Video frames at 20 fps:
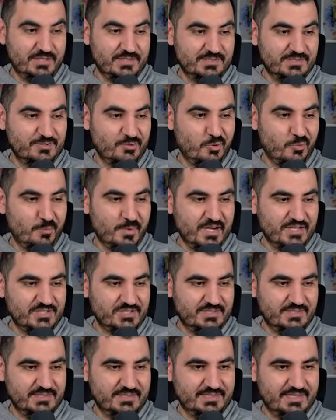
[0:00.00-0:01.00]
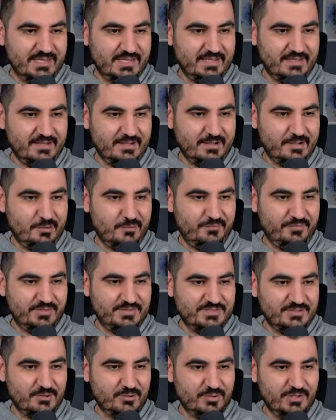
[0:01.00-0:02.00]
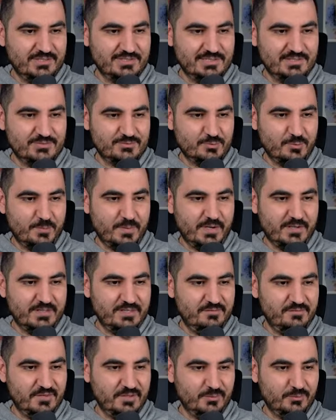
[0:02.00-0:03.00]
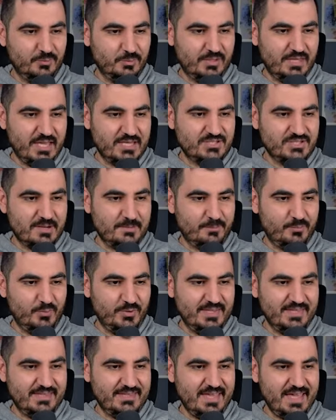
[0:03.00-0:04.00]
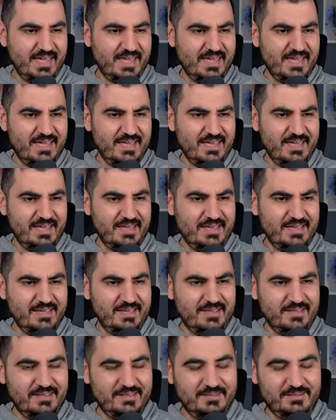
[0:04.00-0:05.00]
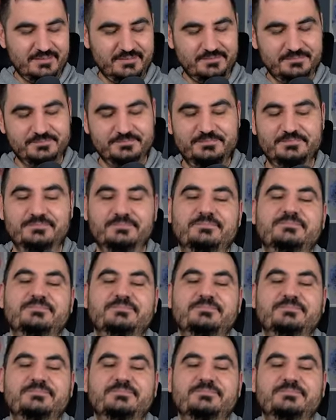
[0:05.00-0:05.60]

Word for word: us so much in the second half. It's honestly super difficult to catch up with them.